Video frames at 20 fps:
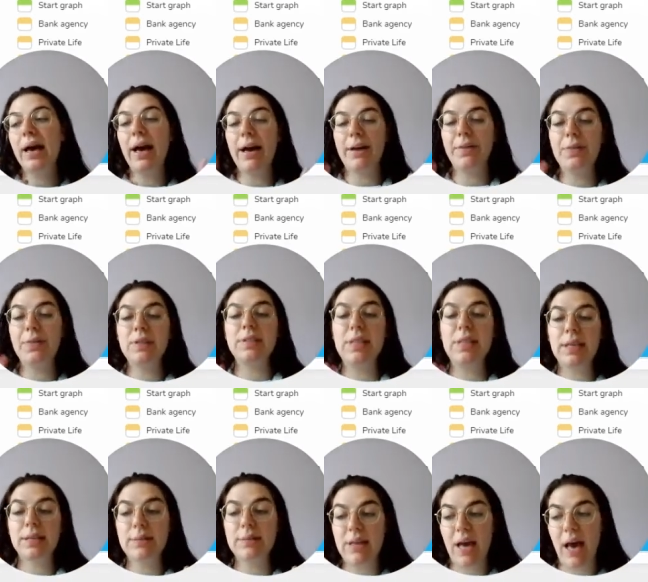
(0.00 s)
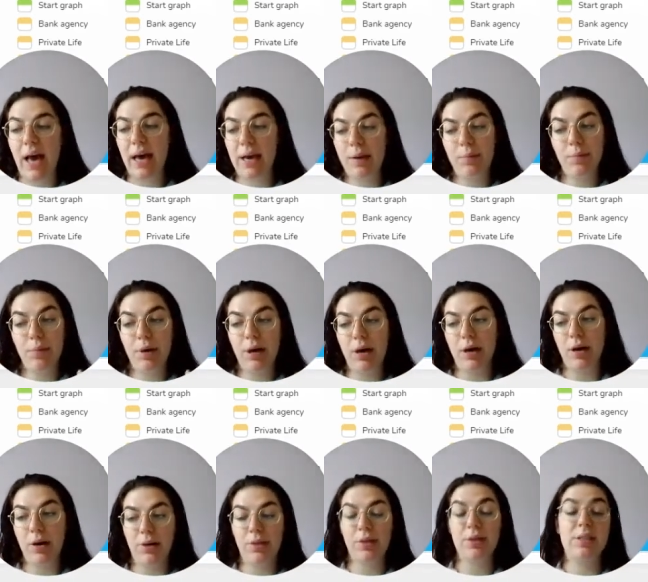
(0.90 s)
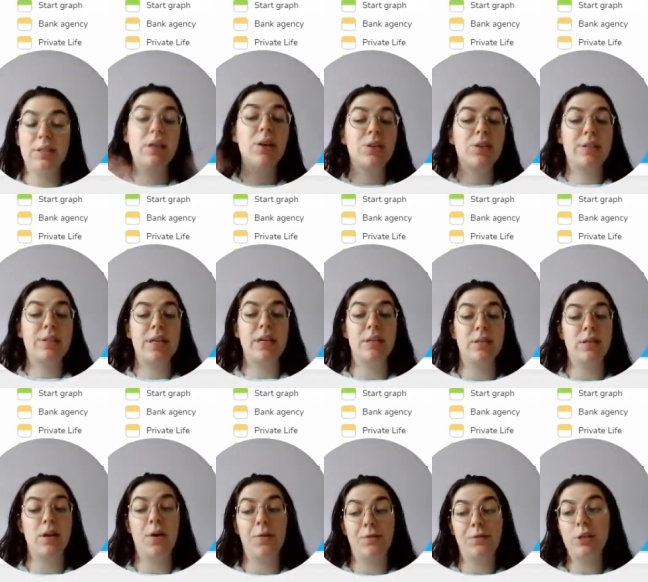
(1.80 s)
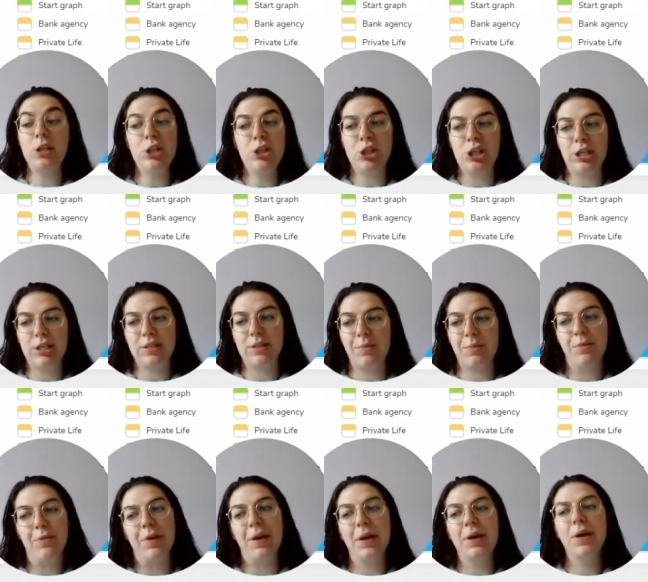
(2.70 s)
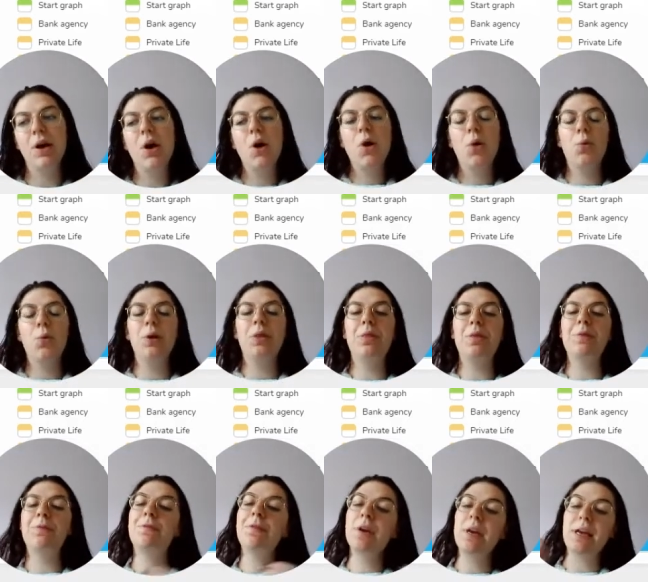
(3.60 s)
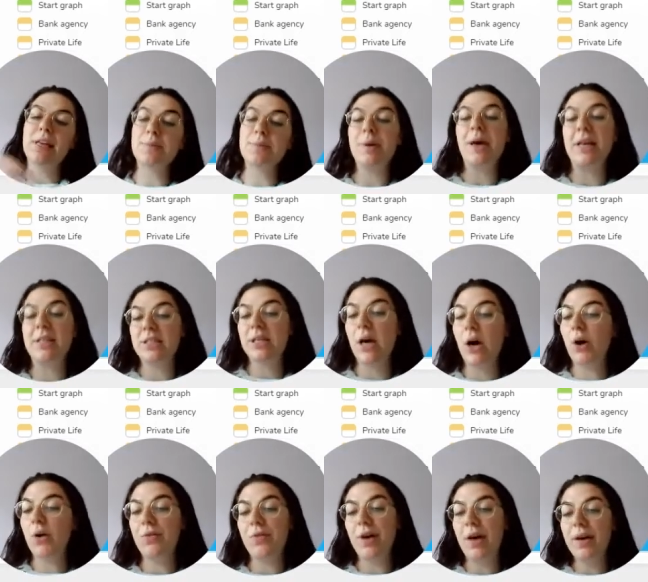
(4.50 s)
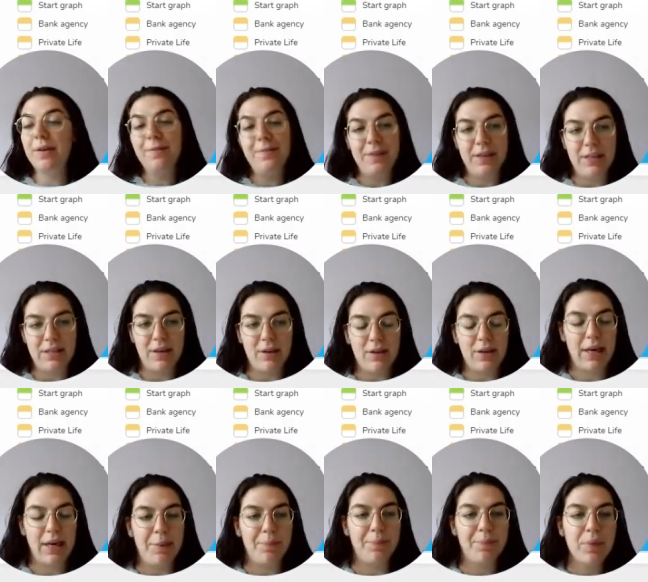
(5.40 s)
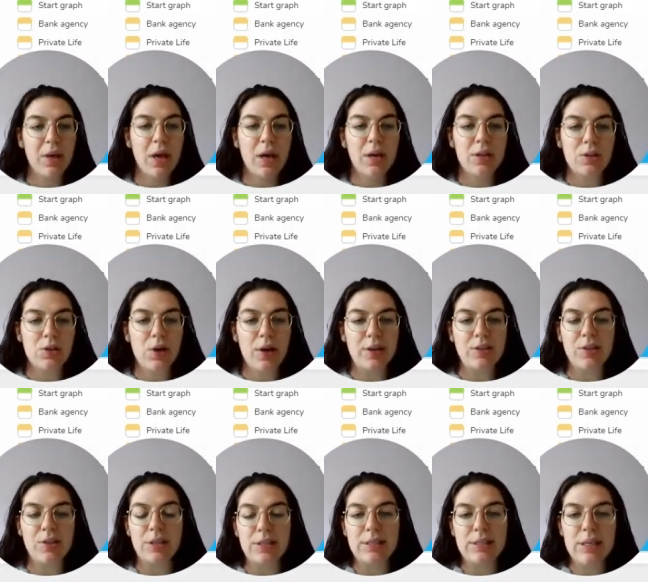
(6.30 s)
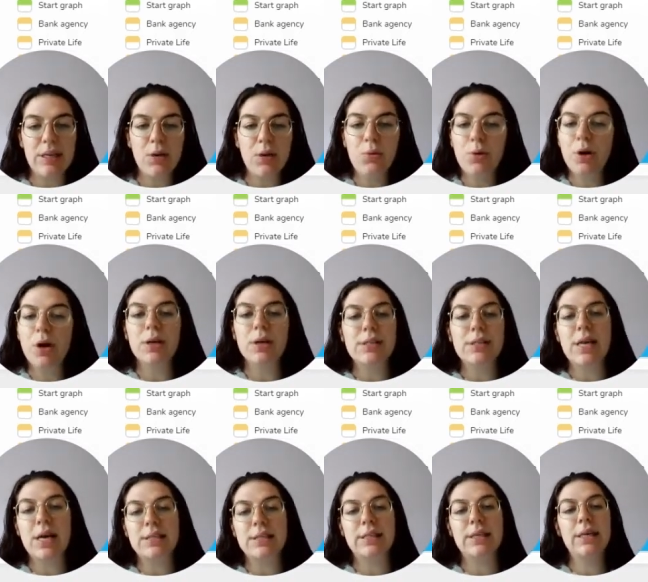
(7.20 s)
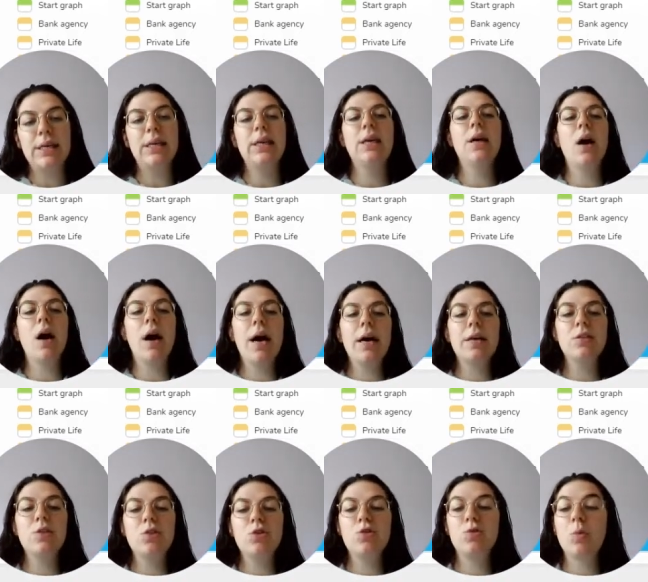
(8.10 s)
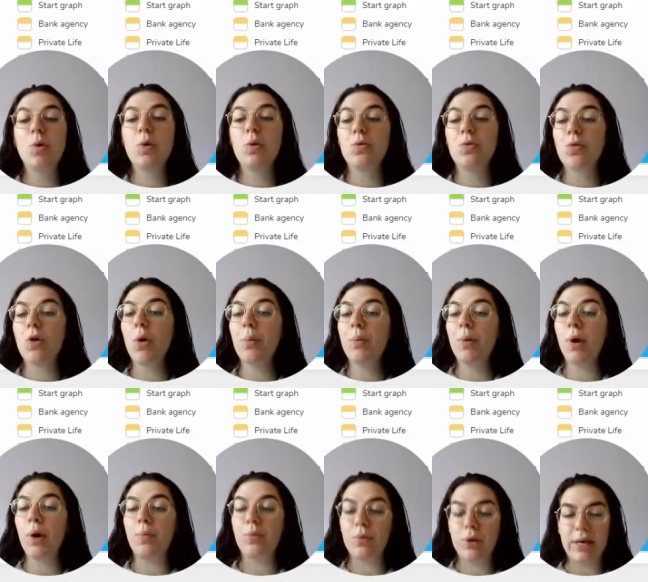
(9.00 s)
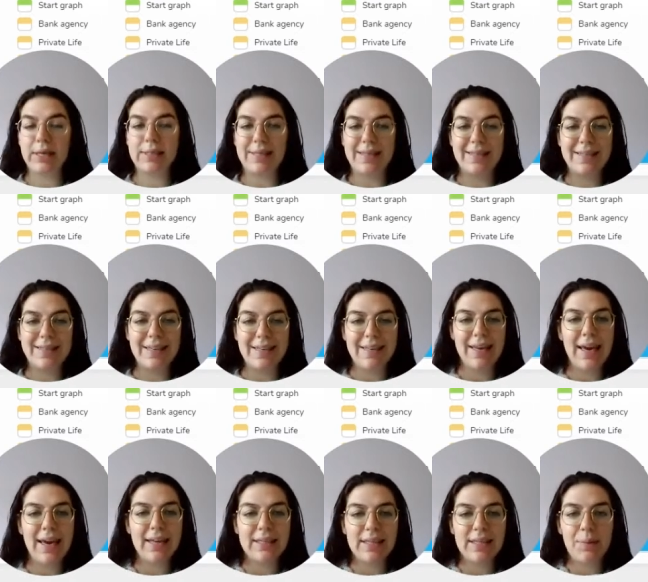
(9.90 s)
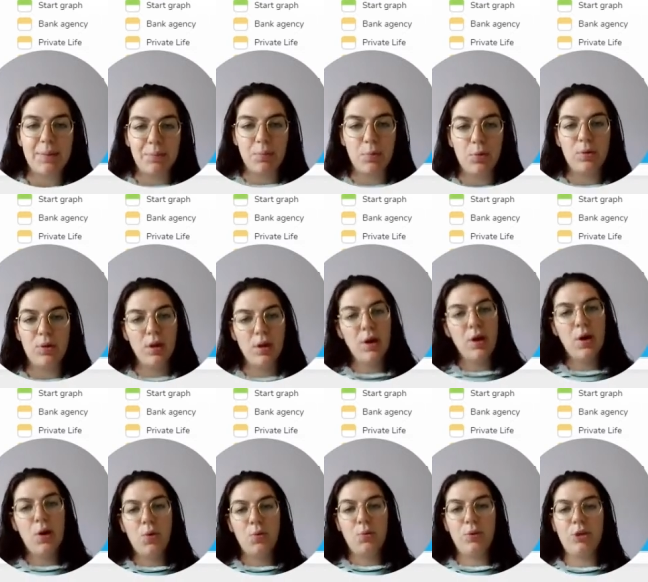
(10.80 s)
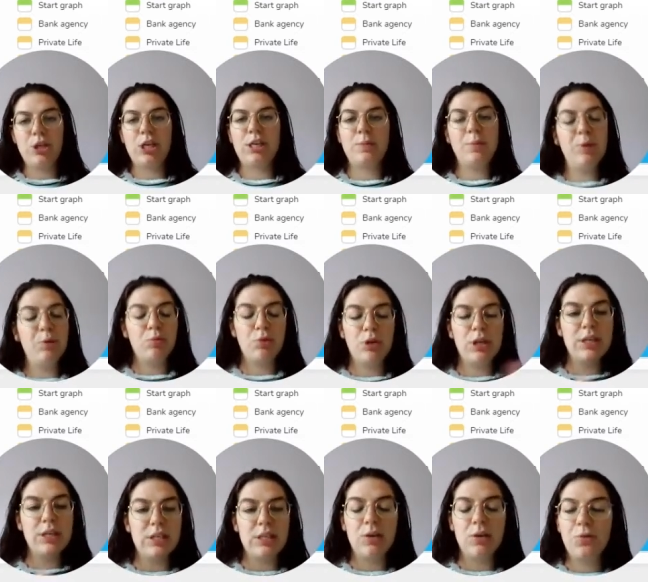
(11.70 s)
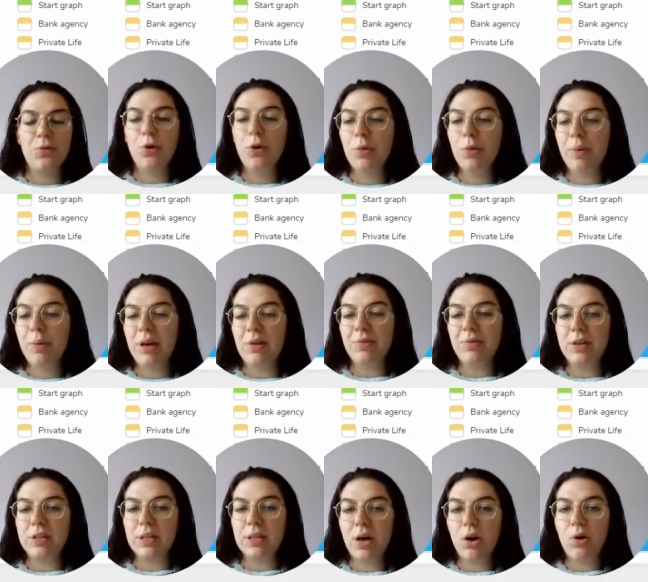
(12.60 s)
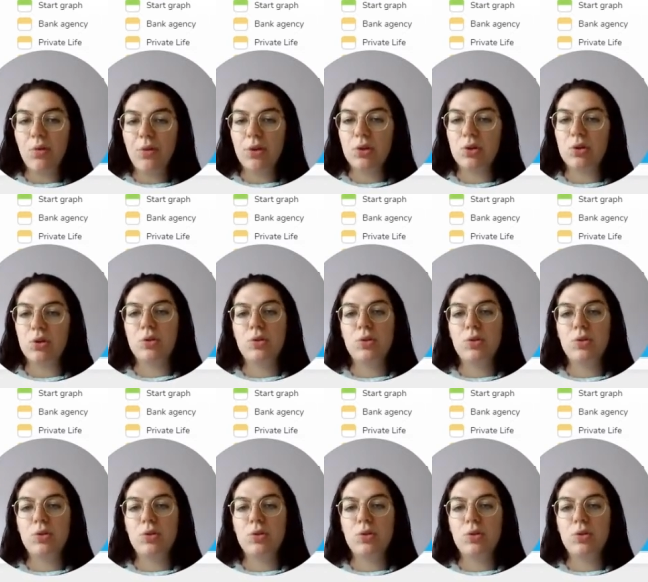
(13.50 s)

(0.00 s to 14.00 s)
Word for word: at the same time uh, the seriousness of teaching something with the fun aspect of a video game. So as you can see, we are starting here as usual from a pre-existing example which has been pre-edited for the benefit of the